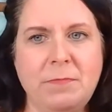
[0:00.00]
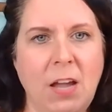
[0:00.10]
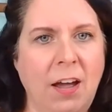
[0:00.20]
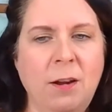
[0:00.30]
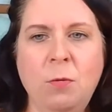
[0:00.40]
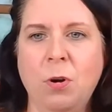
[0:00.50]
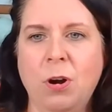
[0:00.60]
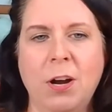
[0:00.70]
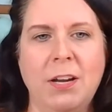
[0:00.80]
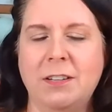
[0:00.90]
I don't
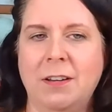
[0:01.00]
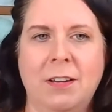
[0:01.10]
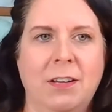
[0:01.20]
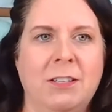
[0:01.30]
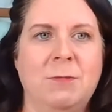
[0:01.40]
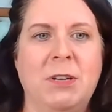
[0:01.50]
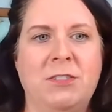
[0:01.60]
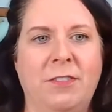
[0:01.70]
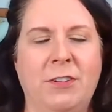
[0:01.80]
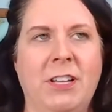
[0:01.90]
worry too much
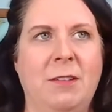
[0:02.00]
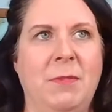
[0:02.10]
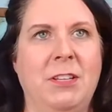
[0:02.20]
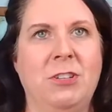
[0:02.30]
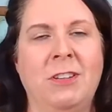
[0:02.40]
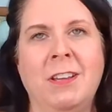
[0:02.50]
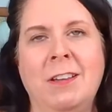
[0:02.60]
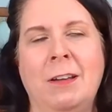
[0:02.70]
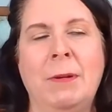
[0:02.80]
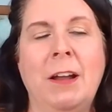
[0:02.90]
if they're telling me the truth.
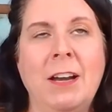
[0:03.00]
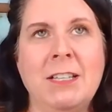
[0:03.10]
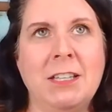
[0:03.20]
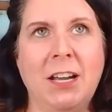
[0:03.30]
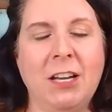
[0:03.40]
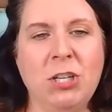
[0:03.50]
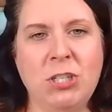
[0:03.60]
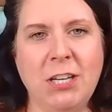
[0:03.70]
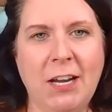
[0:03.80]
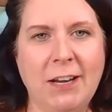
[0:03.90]
I mean, honestly, I
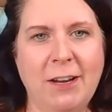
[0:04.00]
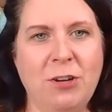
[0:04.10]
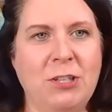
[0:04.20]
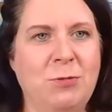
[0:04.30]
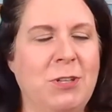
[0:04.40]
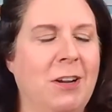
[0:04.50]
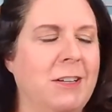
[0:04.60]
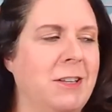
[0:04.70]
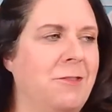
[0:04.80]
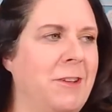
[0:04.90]
usually kind of know because we're talking
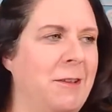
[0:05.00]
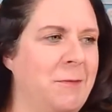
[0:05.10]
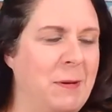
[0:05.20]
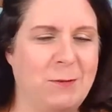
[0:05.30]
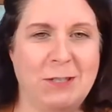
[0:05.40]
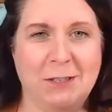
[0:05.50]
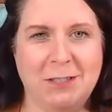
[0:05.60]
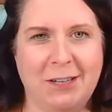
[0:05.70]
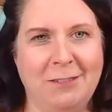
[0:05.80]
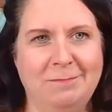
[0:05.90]
to their family members too,
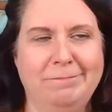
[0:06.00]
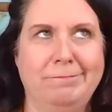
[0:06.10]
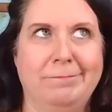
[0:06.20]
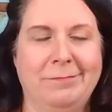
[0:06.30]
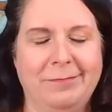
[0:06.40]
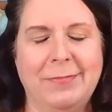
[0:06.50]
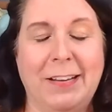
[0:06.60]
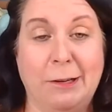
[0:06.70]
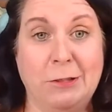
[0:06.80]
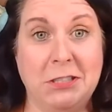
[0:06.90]
so I
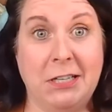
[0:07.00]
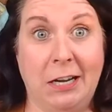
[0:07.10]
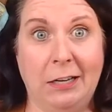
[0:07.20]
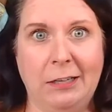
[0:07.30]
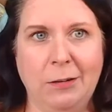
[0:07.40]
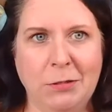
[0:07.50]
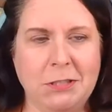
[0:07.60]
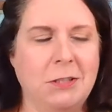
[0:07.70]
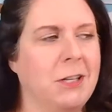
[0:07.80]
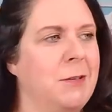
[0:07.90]
usually kind of know what's
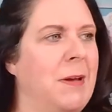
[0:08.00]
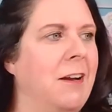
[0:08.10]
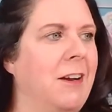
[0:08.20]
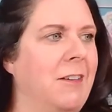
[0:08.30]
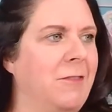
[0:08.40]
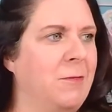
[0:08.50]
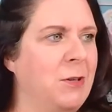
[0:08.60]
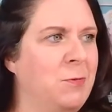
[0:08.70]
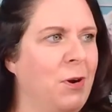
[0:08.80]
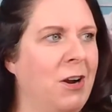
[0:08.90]
going on in the background for the
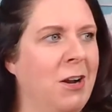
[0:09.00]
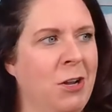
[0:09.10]
most part.